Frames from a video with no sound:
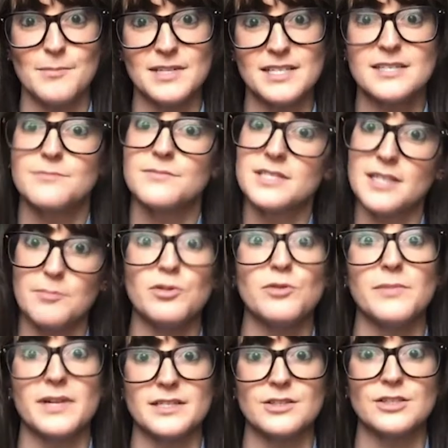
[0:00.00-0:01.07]
some
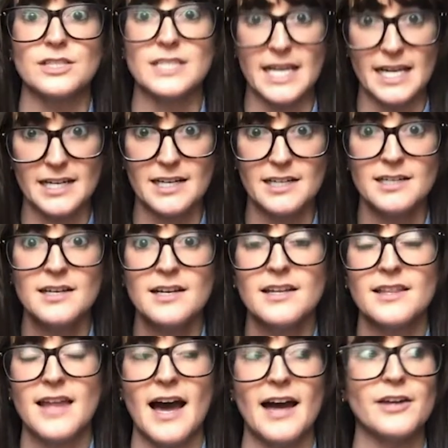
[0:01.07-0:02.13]
supplemental data
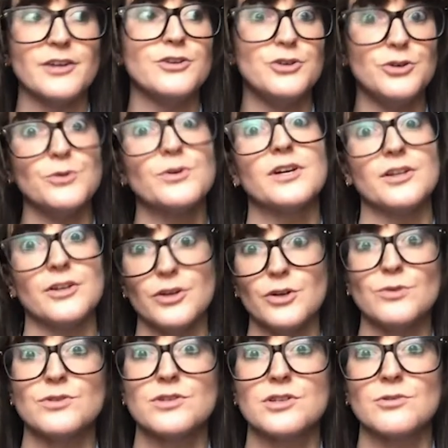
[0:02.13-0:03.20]
that you can
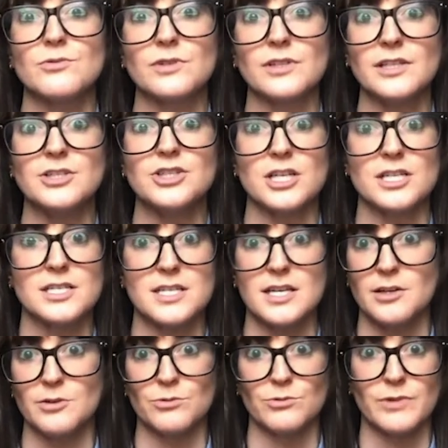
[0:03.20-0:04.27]
use to really just
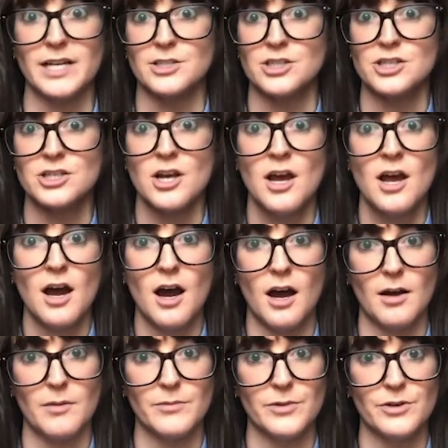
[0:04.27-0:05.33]
enrich
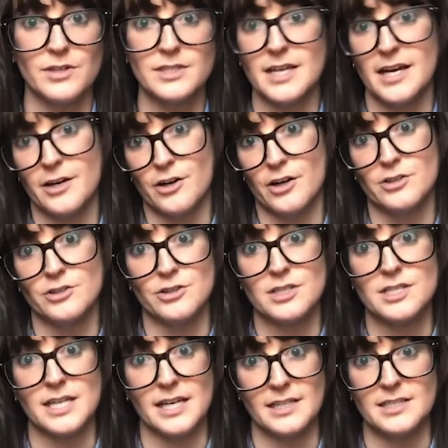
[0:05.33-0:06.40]
your entire
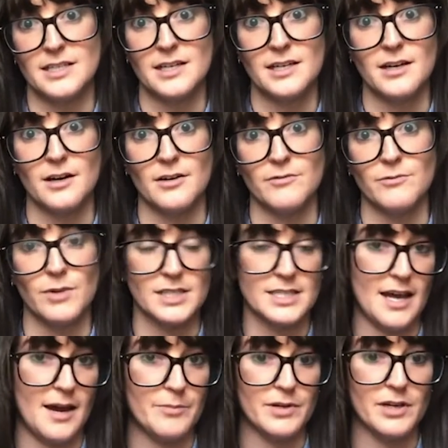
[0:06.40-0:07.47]
understanding of what's
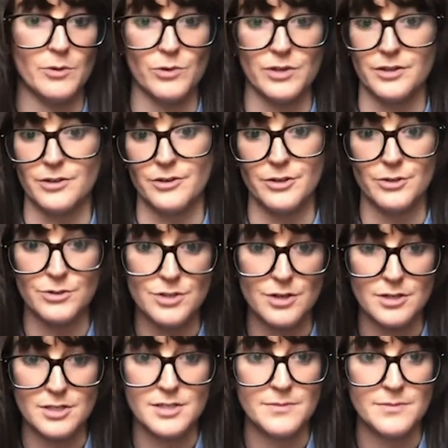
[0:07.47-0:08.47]
happening with your users.